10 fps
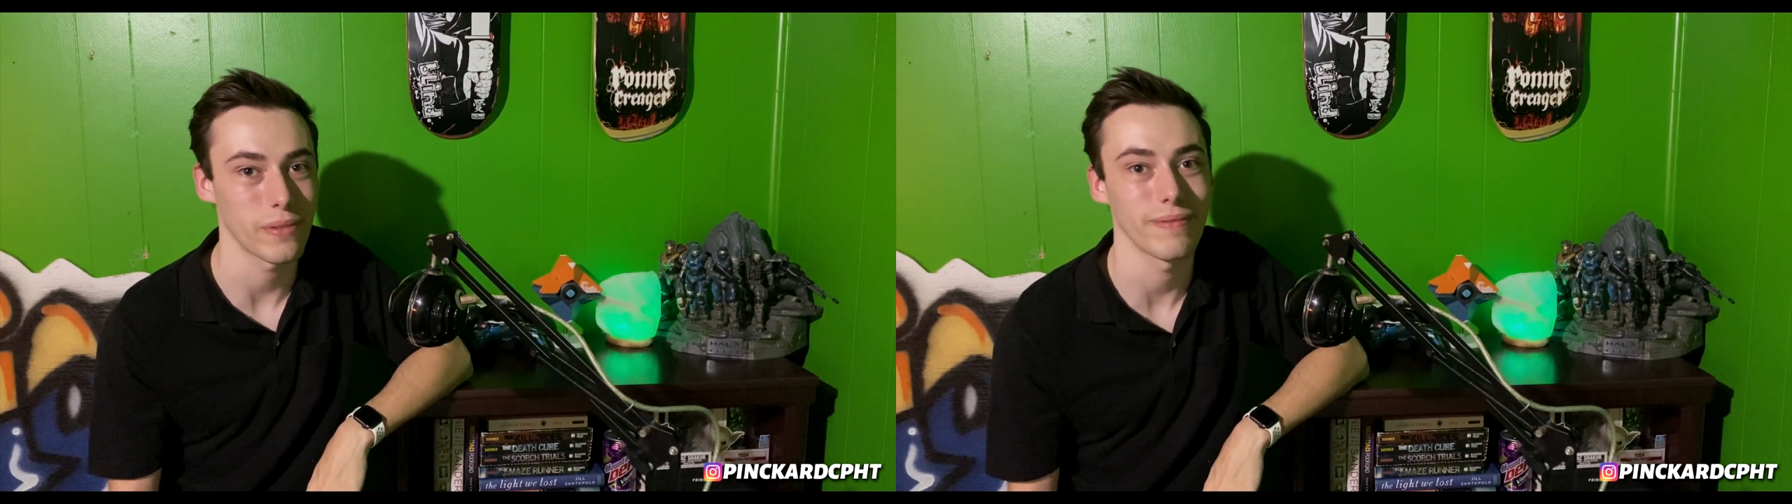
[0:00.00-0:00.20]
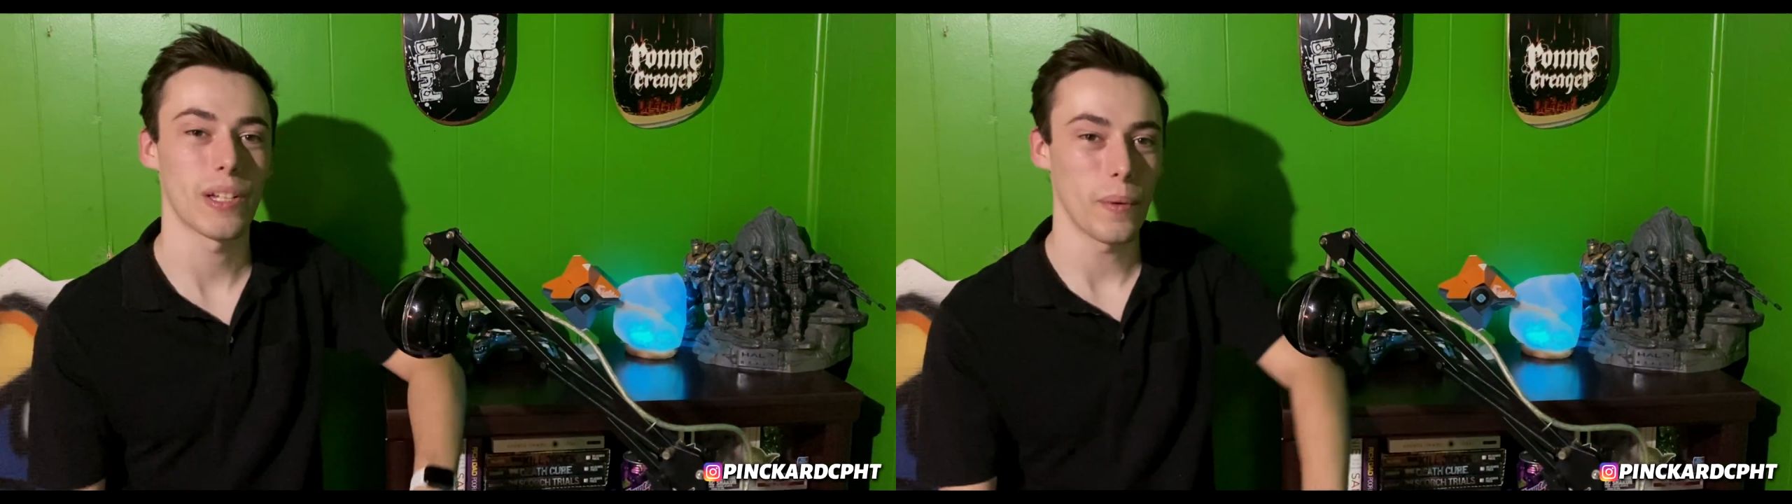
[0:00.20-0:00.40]

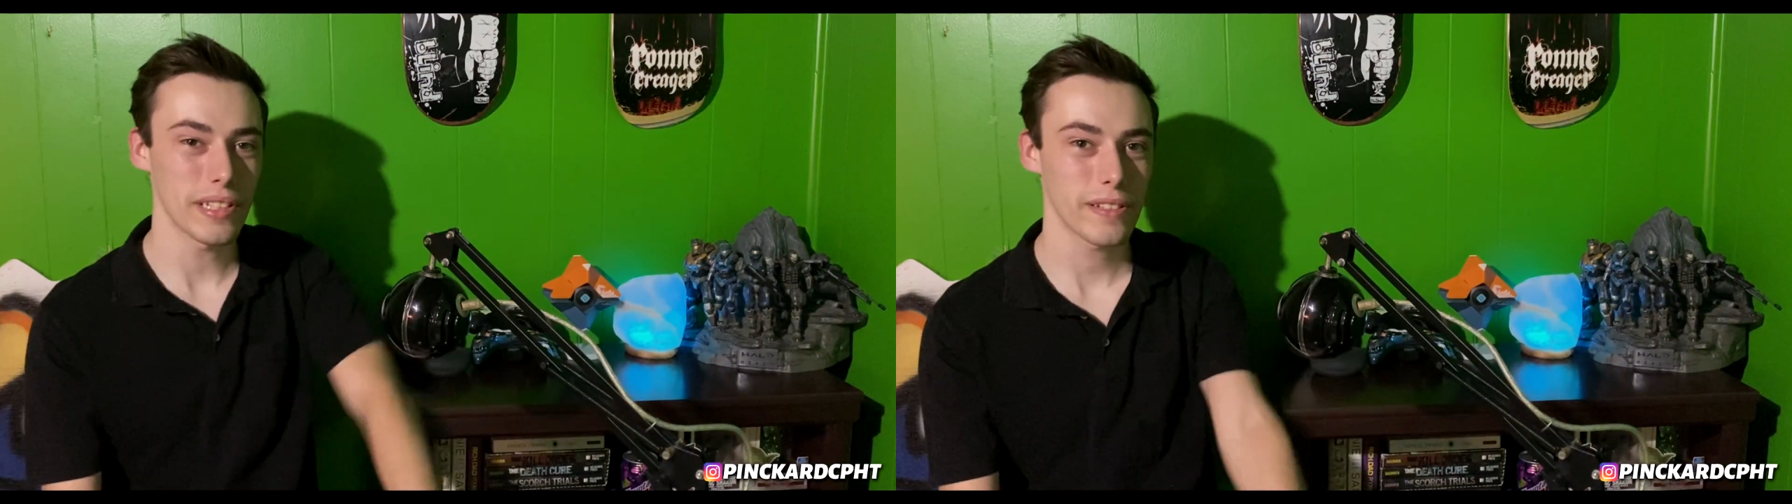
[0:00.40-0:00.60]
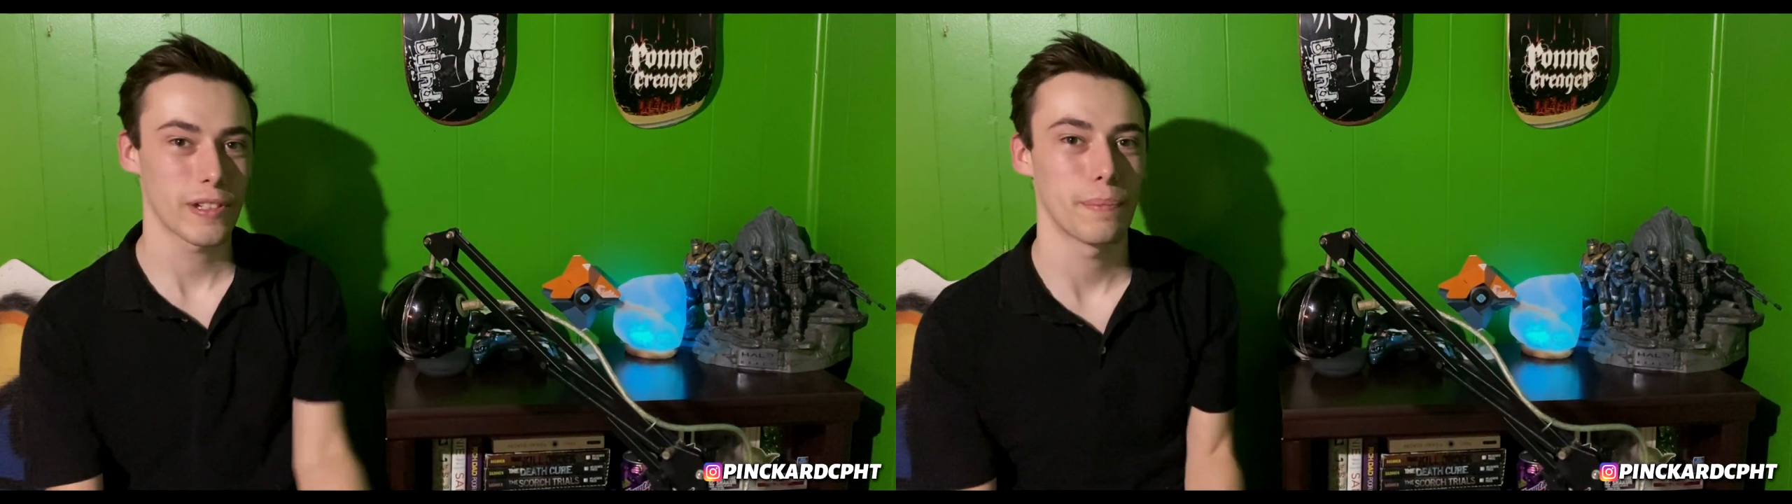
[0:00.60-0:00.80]
So
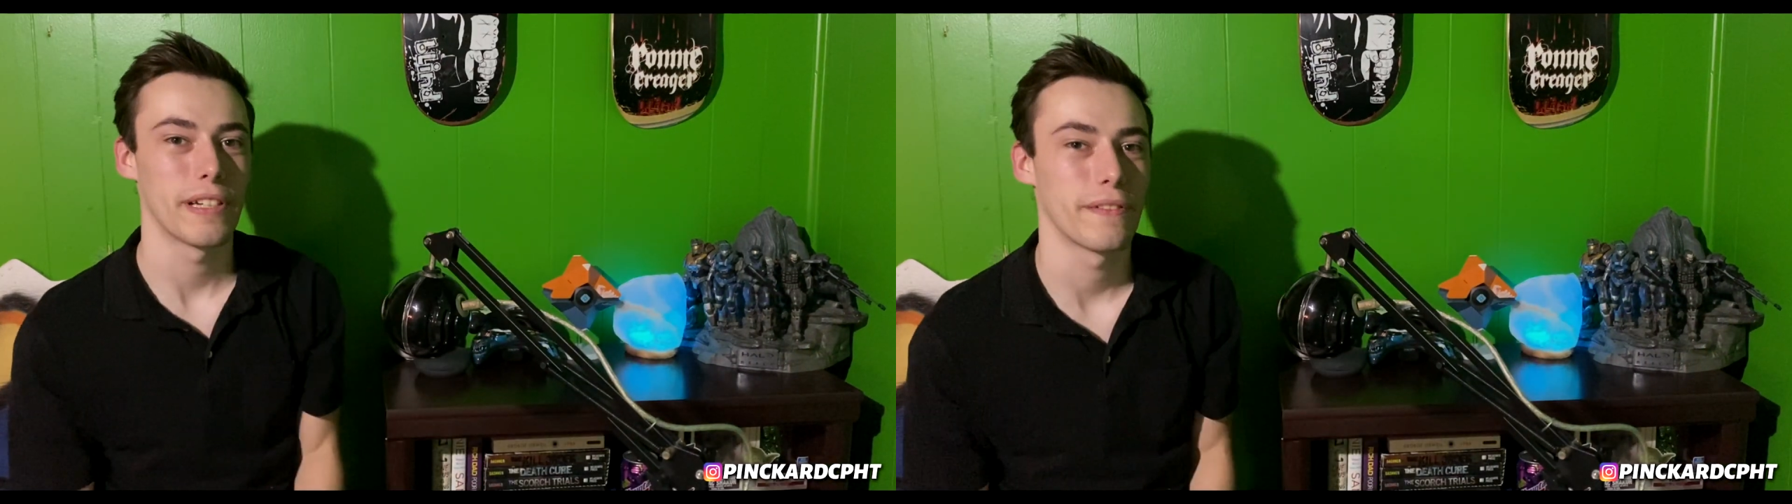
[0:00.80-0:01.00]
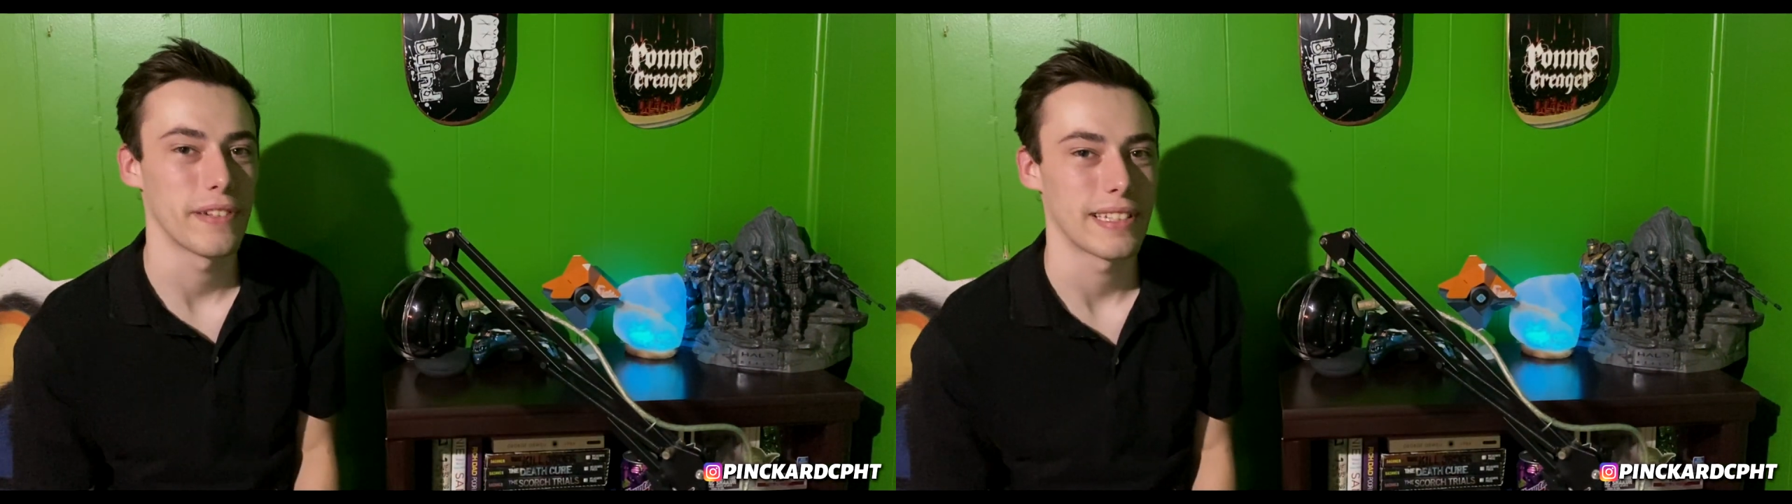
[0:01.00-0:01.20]
what's the real
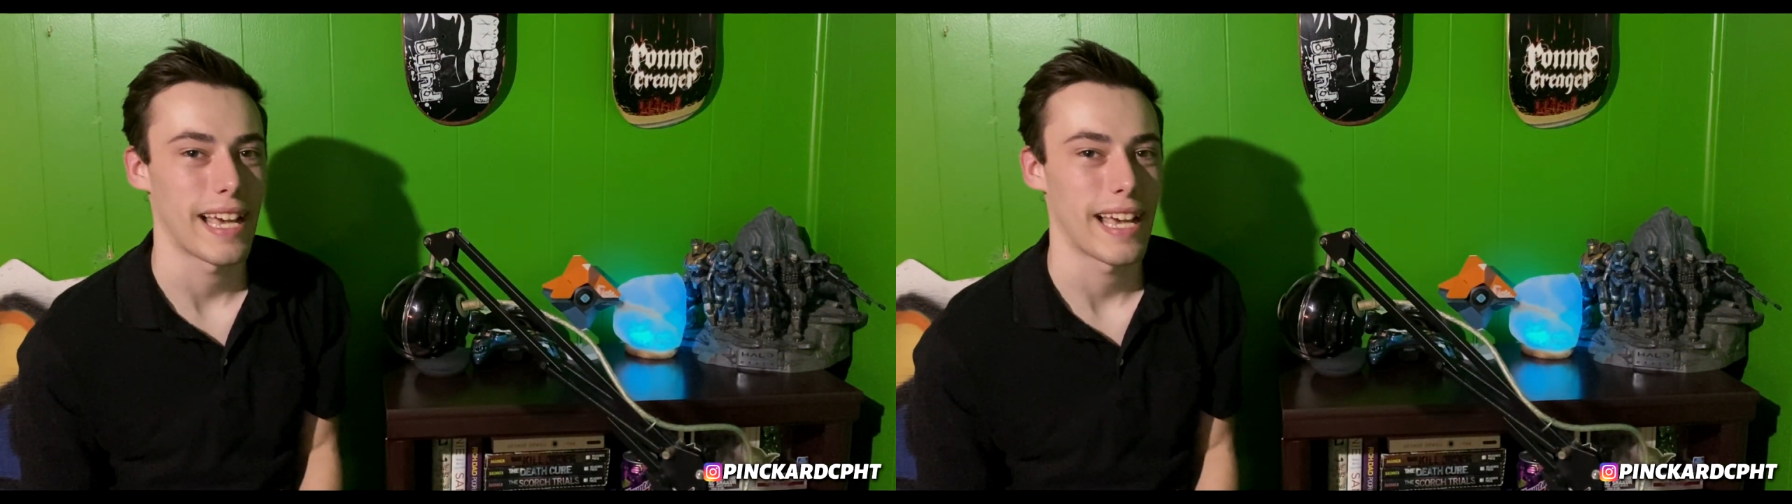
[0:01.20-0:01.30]
benefit